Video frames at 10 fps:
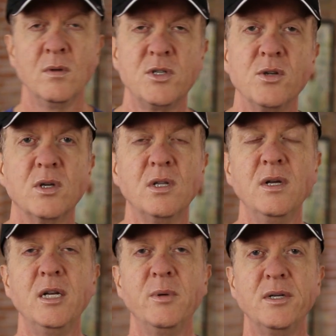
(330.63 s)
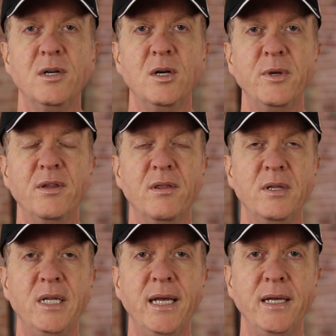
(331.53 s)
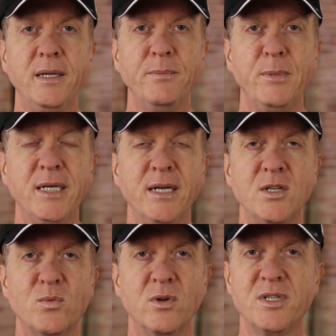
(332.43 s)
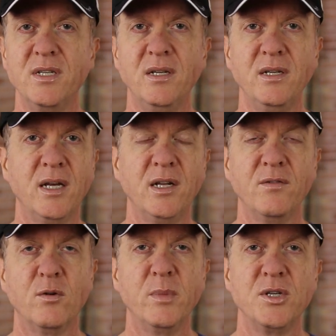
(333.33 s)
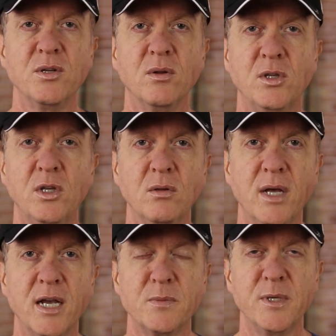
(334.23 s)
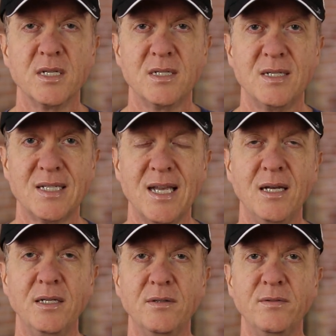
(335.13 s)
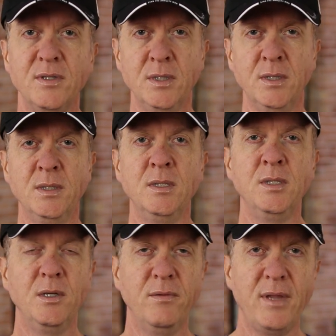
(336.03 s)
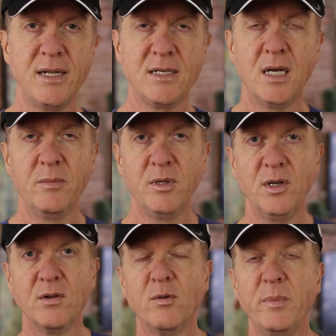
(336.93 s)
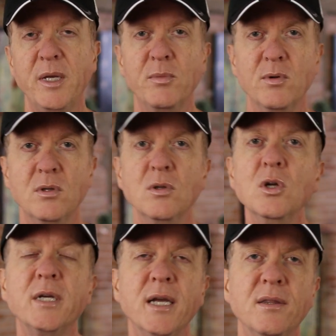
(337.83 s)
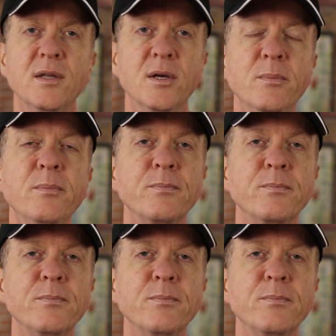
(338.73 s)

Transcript: So a client of mine called me the other day because we're sending out information on QLACs because it's kind of, you know, that time of the year for people to look at them.